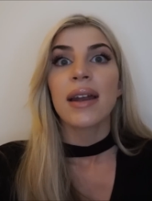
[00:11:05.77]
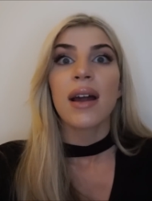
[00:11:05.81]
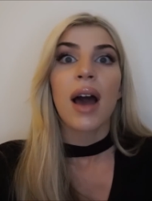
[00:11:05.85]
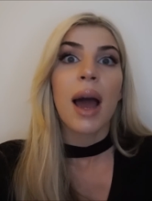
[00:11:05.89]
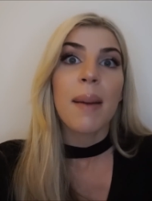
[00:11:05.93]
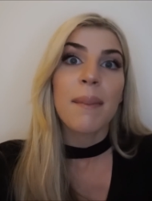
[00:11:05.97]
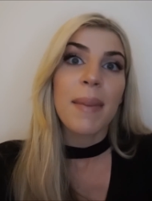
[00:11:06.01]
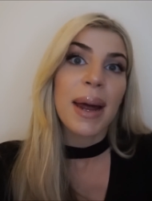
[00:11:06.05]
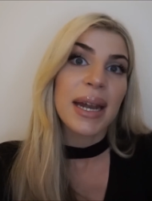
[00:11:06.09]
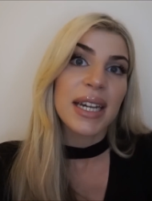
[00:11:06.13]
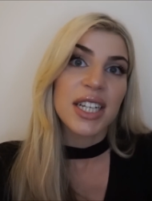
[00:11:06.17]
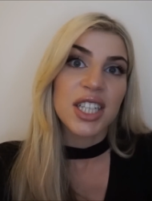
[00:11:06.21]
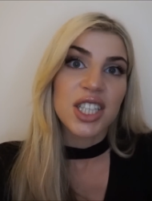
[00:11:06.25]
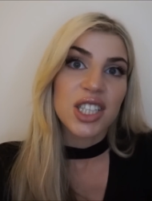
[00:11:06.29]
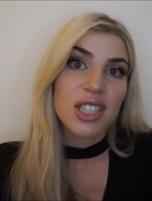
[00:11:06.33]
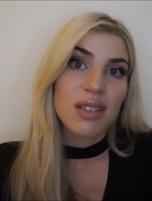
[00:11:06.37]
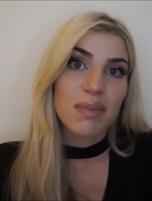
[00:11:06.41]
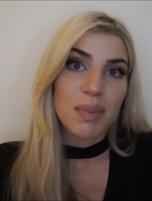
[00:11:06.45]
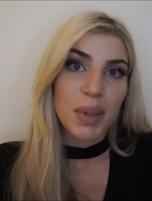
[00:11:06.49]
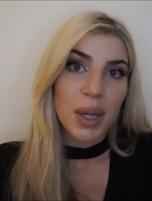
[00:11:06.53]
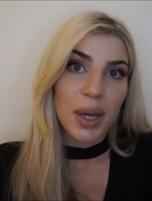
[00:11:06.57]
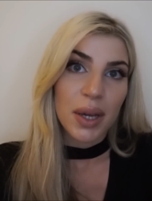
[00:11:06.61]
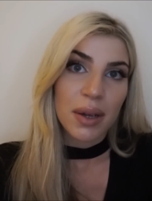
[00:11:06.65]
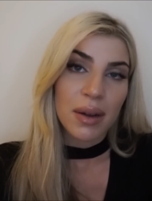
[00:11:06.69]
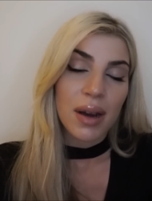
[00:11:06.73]
I managed to
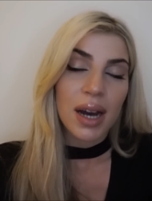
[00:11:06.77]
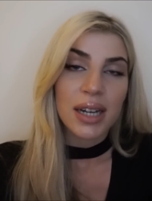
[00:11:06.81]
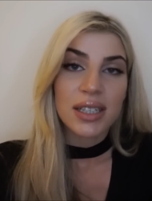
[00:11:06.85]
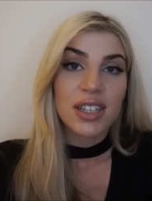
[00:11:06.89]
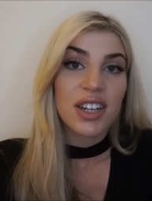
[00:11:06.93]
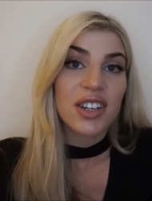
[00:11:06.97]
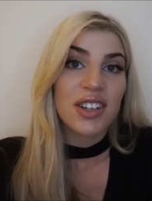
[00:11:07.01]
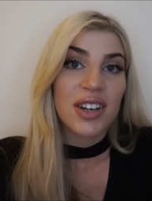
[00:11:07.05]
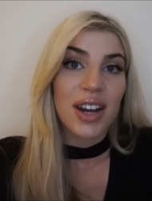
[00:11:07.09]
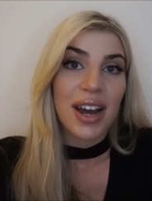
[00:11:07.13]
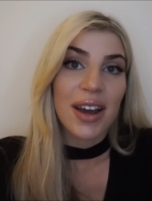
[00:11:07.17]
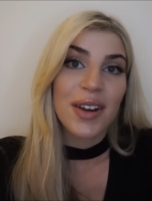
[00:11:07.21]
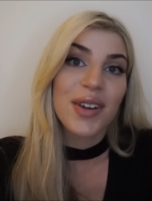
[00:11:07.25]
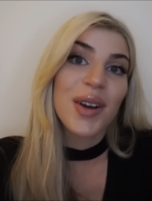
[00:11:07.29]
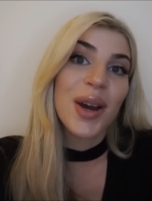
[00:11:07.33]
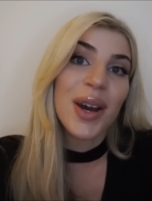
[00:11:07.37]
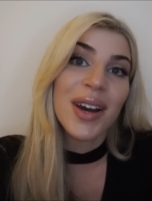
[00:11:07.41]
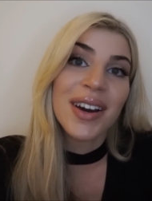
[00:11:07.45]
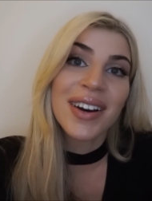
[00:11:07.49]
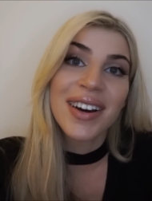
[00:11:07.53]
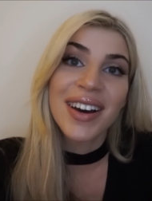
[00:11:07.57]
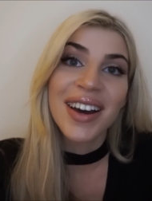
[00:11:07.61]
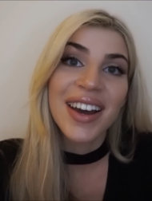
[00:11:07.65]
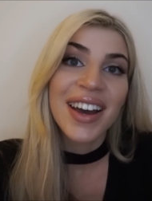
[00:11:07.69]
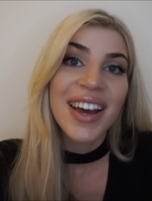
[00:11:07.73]
puke. I don't
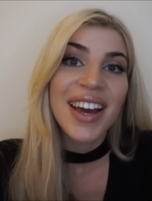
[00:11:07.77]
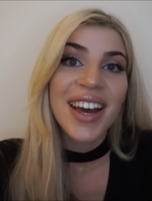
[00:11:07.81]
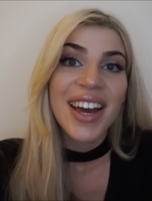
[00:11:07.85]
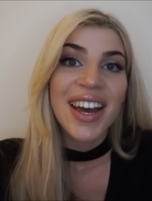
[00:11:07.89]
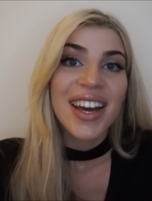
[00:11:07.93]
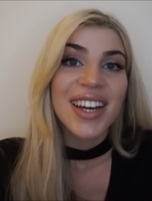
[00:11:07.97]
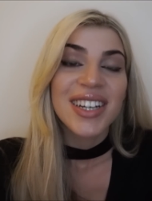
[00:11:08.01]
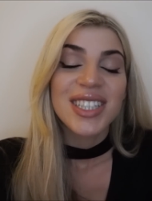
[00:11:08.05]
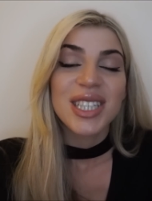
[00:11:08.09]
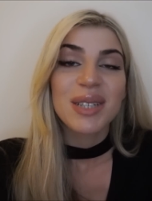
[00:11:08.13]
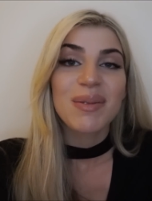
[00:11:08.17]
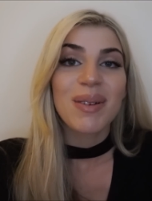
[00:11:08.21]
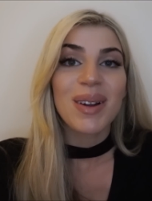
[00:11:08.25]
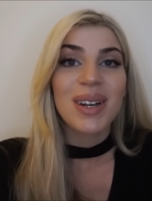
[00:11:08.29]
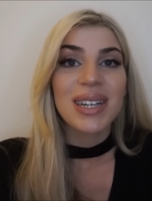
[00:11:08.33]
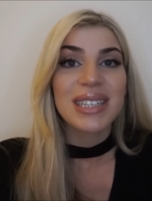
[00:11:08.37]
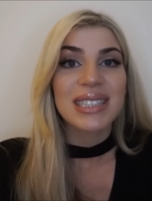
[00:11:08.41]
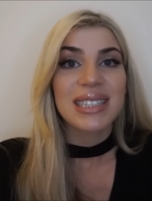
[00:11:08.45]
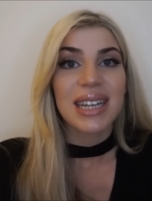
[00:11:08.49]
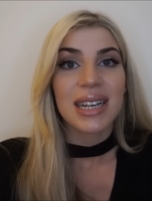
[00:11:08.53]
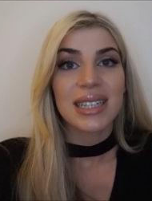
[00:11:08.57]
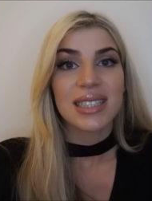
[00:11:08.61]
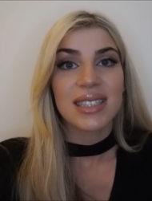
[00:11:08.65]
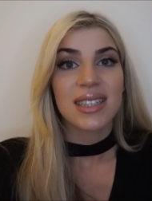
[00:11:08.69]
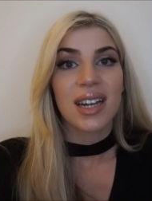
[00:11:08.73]
know, to be
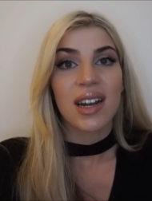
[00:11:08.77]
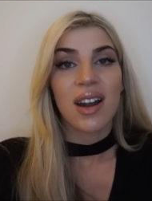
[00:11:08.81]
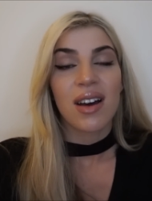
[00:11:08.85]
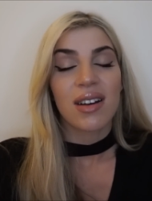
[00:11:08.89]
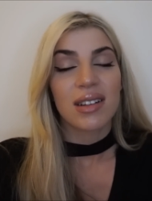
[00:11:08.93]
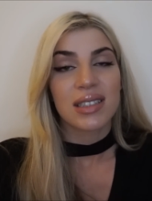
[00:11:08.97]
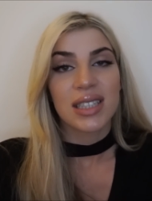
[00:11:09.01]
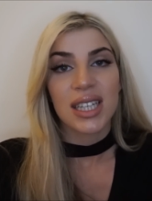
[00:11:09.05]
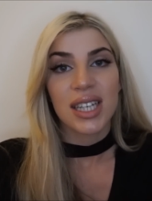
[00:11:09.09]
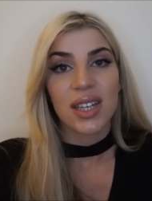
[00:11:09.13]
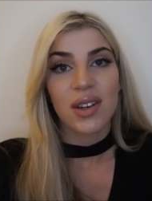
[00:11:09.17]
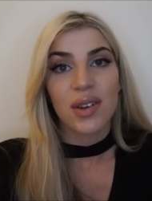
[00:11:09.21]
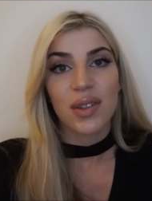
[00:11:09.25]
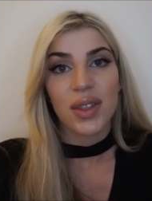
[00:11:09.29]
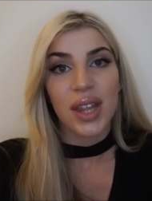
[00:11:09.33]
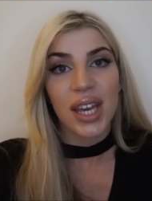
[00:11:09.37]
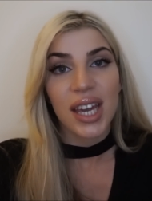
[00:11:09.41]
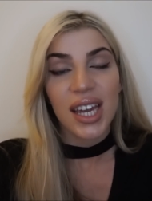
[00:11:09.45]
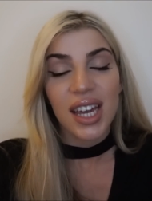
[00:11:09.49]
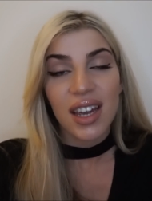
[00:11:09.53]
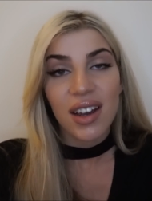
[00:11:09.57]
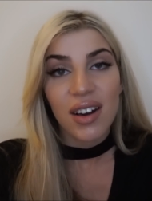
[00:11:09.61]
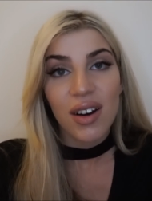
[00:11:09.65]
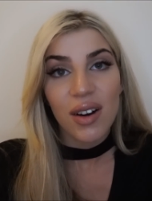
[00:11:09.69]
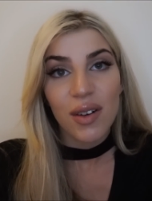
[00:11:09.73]
honest, that's the last thing you're
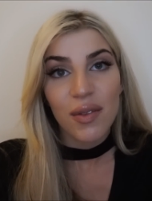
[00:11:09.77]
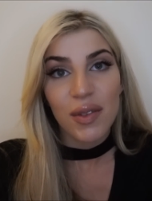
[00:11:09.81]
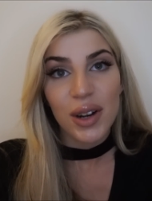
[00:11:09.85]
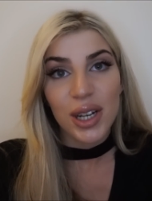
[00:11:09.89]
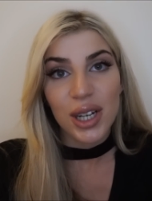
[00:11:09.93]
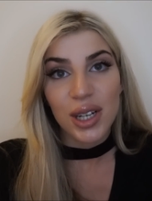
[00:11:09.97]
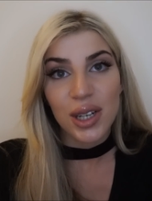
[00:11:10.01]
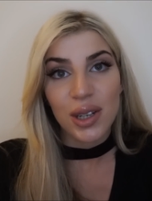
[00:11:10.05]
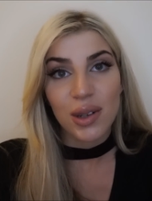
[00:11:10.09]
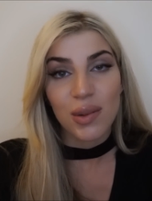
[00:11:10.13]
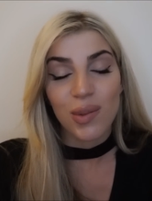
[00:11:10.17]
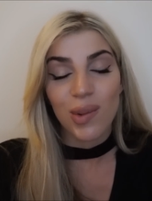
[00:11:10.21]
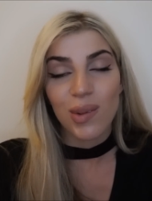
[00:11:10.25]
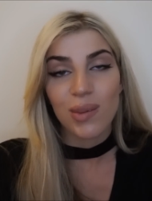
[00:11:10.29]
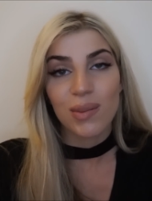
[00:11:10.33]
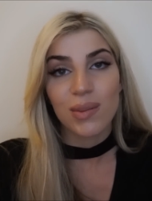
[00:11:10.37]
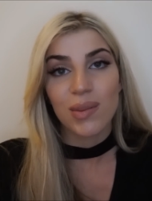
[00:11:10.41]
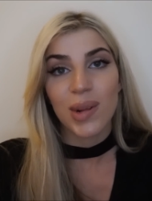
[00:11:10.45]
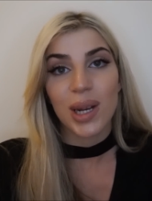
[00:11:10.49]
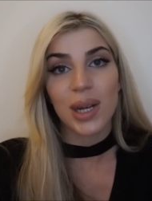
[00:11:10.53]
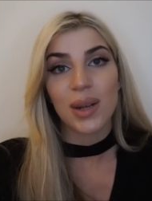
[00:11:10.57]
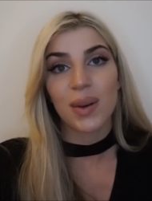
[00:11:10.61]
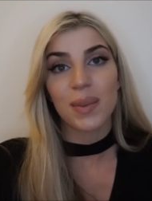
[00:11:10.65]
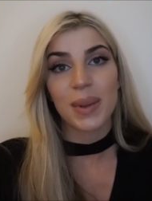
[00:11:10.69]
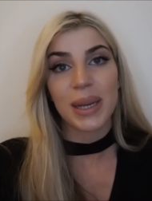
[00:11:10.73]
thinking of
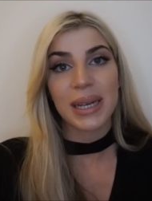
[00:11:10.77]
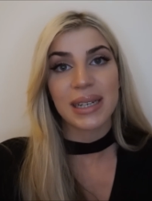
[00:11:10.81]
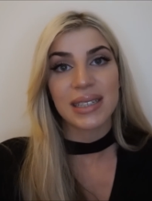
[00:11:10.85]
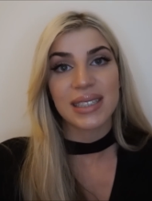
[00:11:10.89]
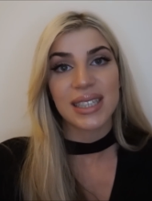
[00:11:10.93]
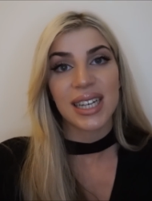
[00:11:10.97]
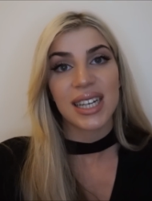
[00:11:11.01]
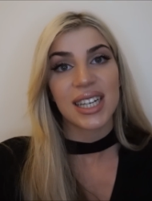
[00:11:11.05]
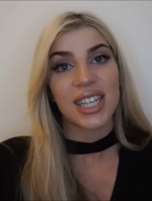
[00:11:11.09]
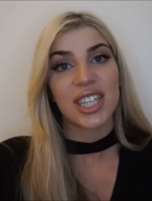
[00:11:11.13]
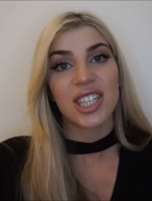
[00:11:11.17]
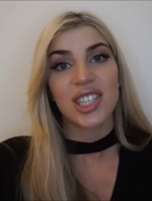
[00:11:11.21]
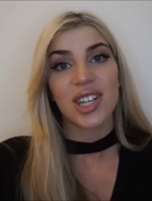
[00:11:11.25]
when you're being sick.